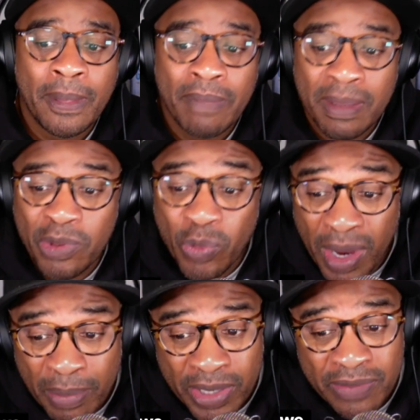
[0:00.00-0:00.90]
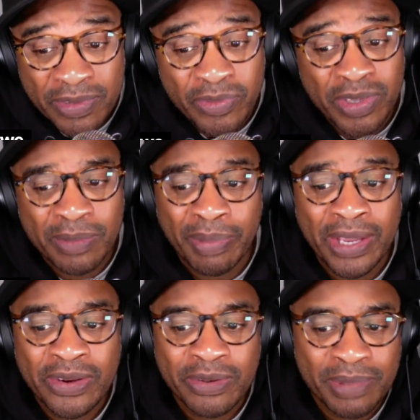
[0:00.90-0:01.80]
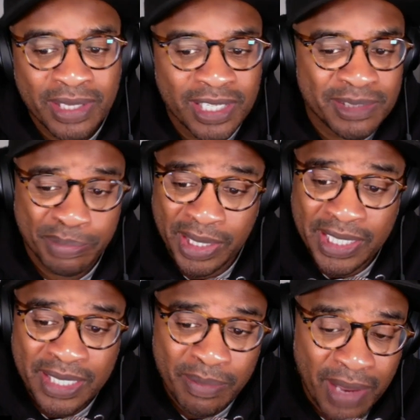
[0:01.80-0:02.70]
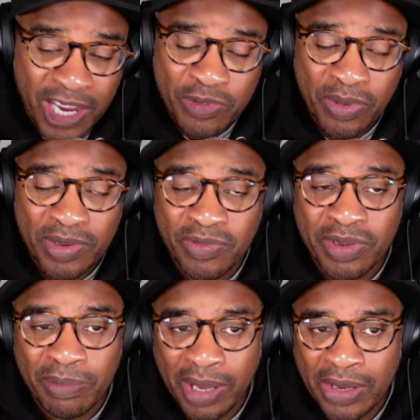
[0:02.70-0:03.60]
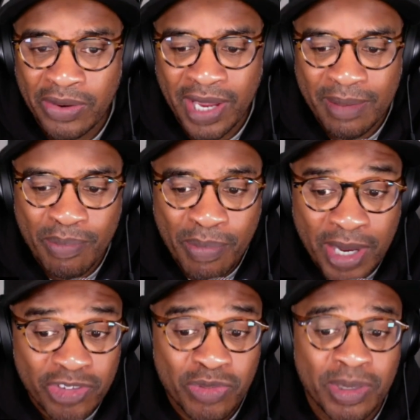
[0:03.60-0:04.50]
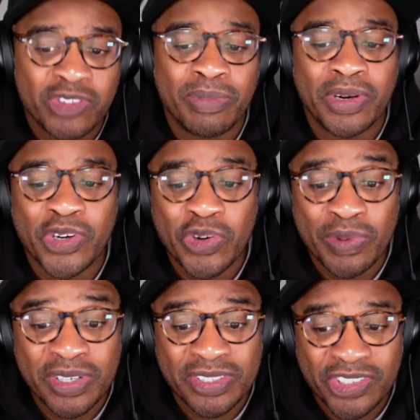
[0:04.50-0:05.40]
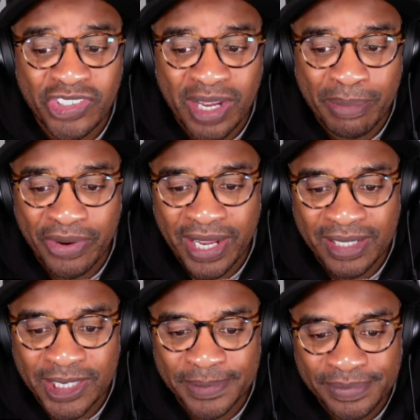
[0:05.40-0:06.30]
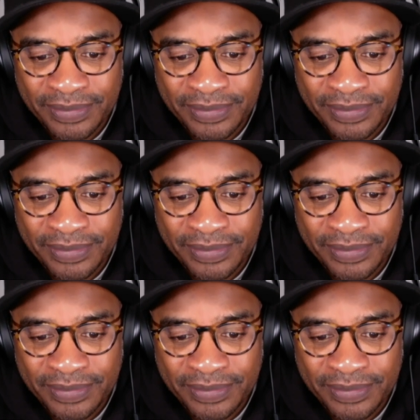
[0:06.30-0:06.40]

maybe Webber, even Vin Baker, because Penny, Mashburn, and Vin Baker had much, much better careers than Sean Bradley.